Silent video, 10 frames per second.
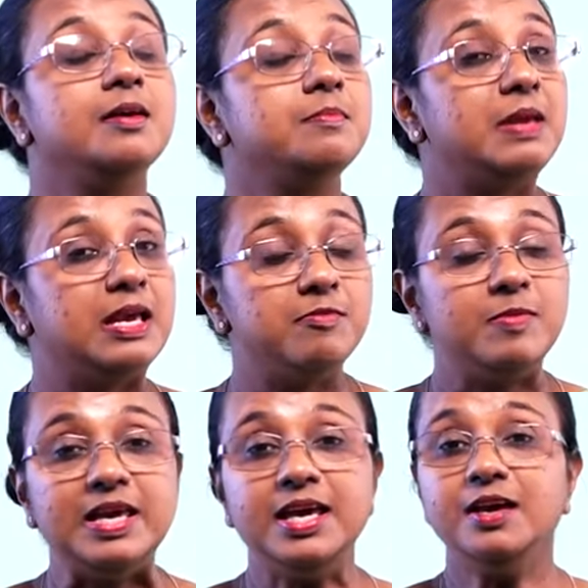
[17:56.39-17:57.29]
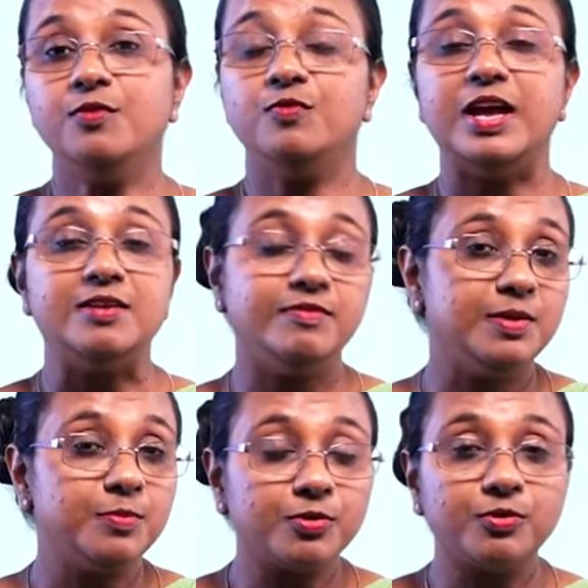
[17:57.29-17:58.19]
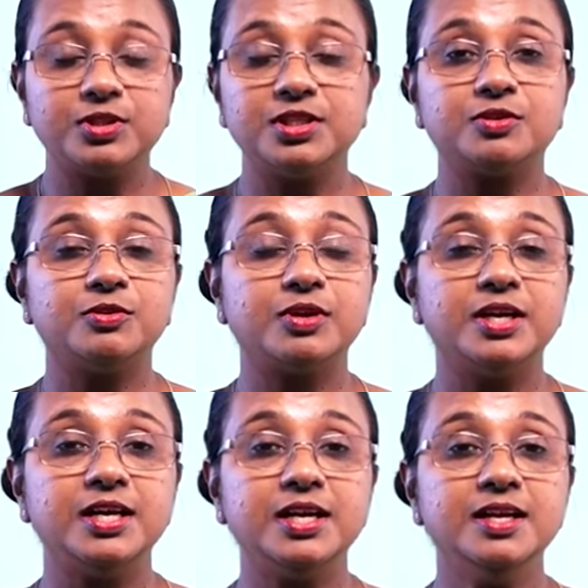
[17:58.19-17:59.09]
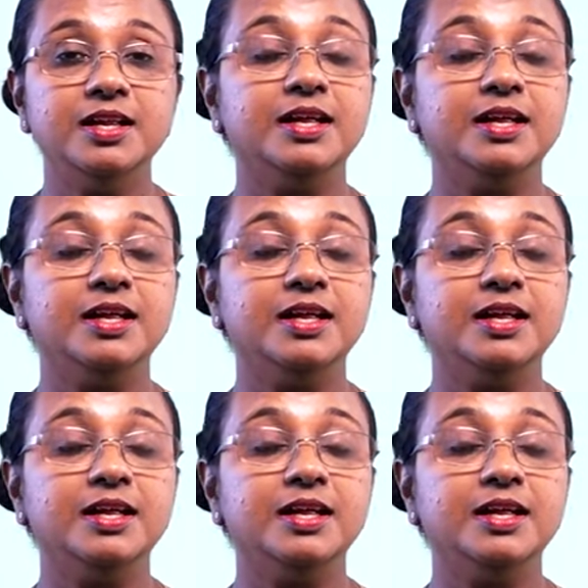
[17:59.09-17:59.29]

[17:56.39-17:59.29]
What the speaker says: Maybe when we broke the coconut